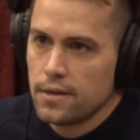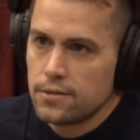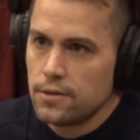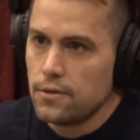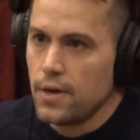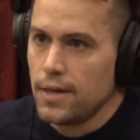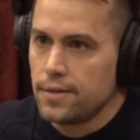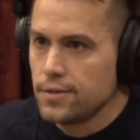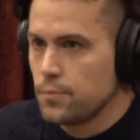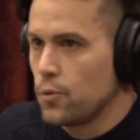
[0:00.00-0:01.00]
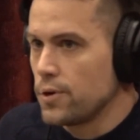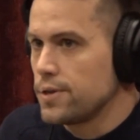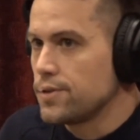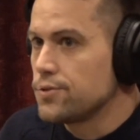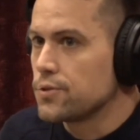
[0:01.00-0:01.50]
So at this point,
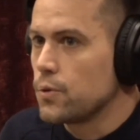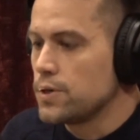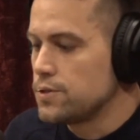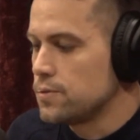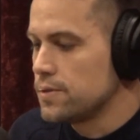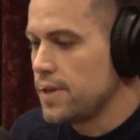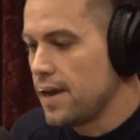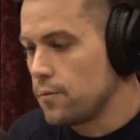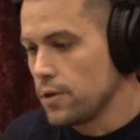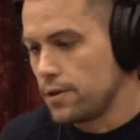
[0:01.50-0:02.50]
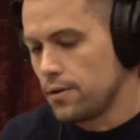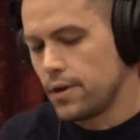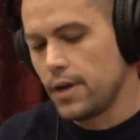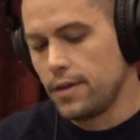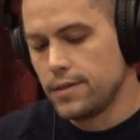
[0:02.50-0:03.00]
to answer your question, now we're like,
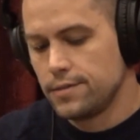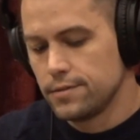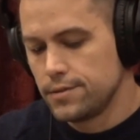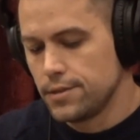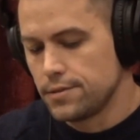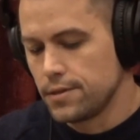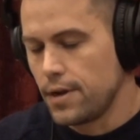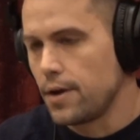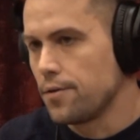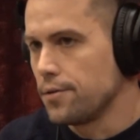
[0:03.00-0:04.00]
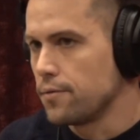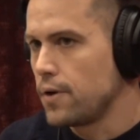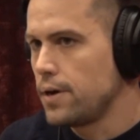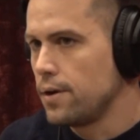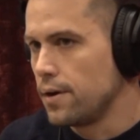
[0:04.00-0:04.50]
okay, this isn't just an error in our
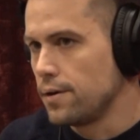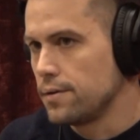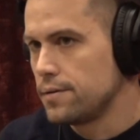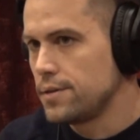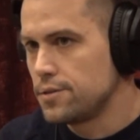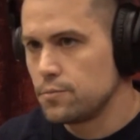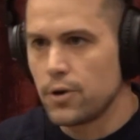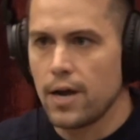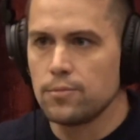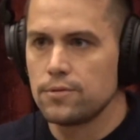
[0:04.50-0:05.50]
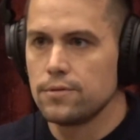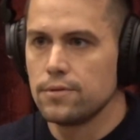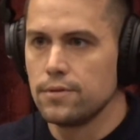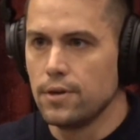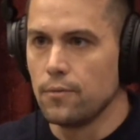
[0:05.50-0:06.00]
radar. This is perhaps,
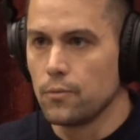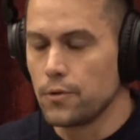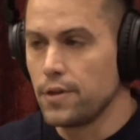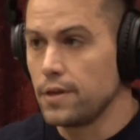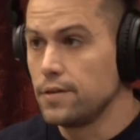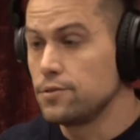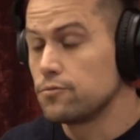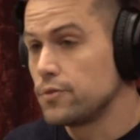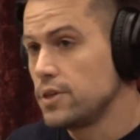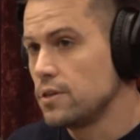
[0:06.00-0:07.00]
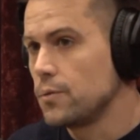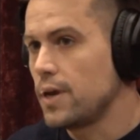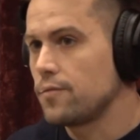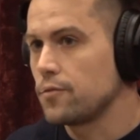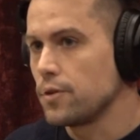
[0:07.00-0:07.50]
we're thinking this is real. We
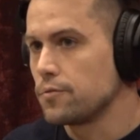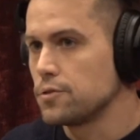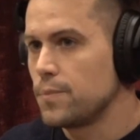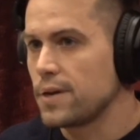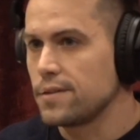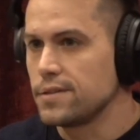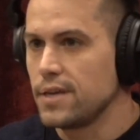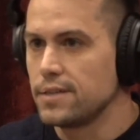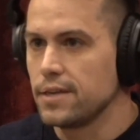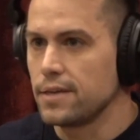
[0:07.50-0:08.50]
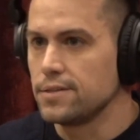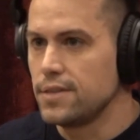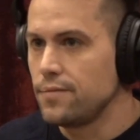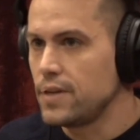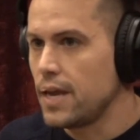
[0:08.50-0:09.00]
have to really respect this as like a
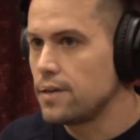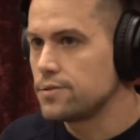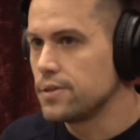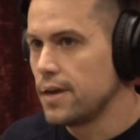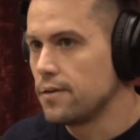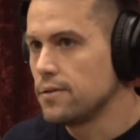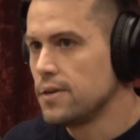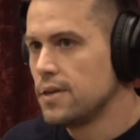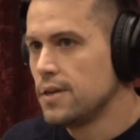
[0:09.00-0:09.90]
safety hazard now.